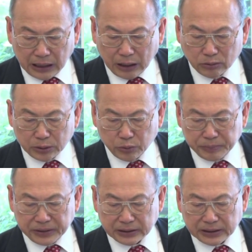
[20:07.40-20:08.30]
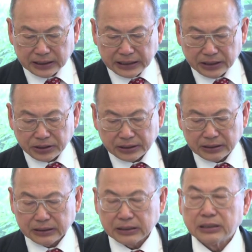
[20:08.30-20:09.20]
How did we build this nation?
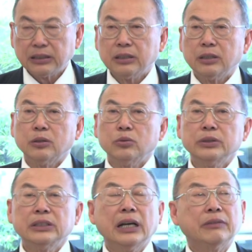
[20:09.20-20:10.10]
We